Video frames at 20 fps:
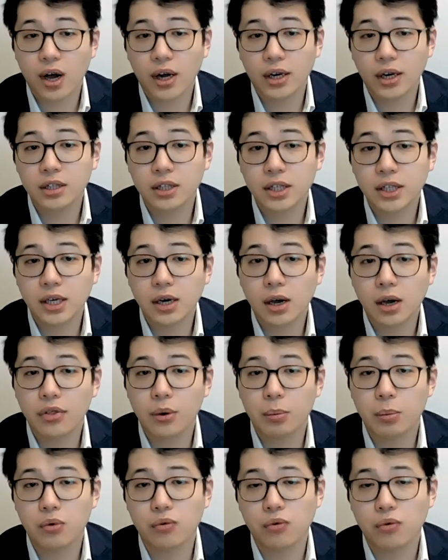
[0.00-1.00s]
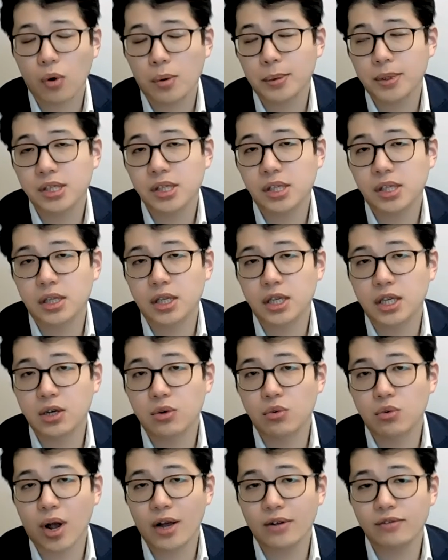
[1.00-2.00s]
Finally, the performance of the
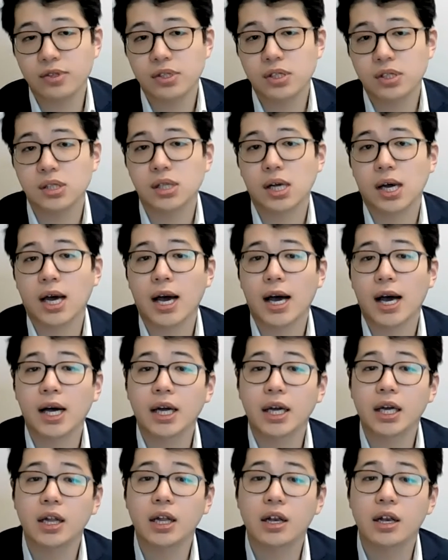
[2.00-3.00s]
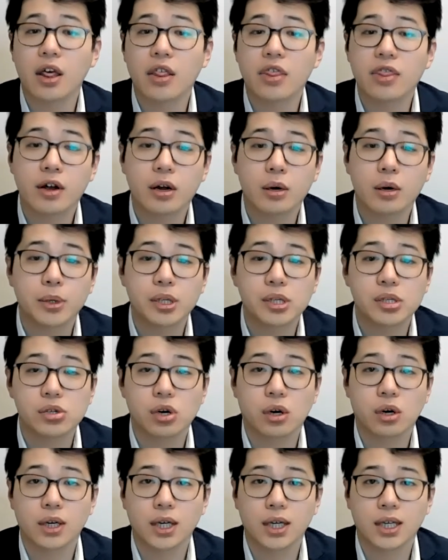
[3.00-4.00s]
EREFs in therapies
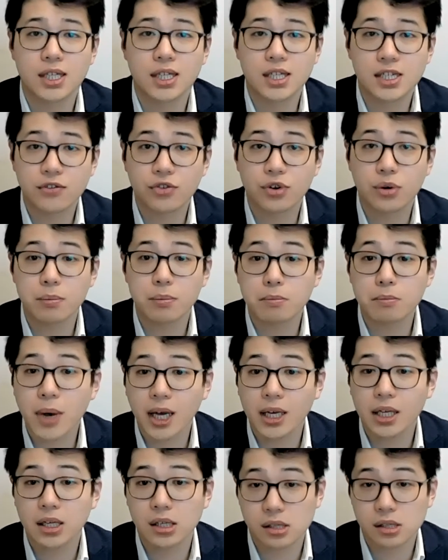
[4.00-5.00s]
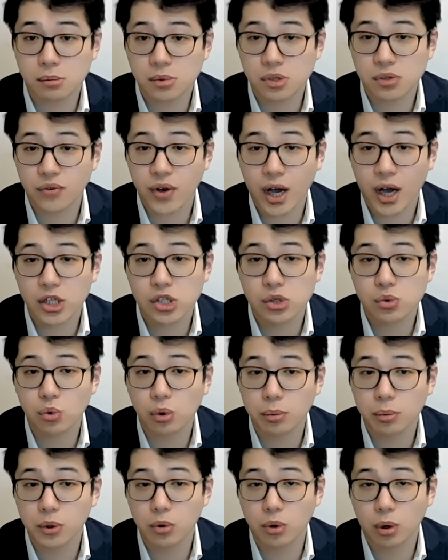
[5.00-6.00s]
targeting different mechanisms of action
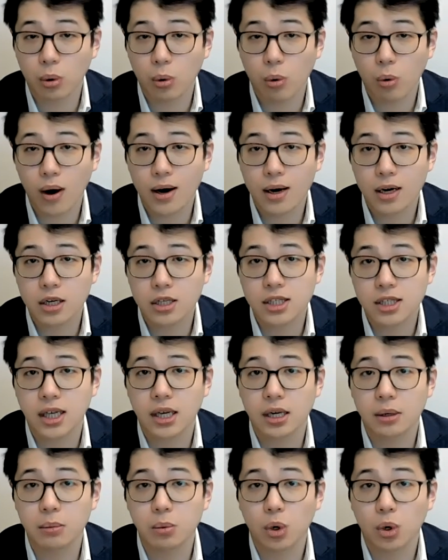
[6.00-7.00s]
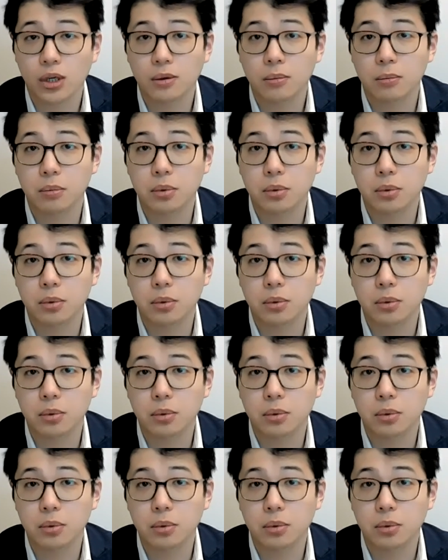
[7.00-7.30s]
will be required to get a more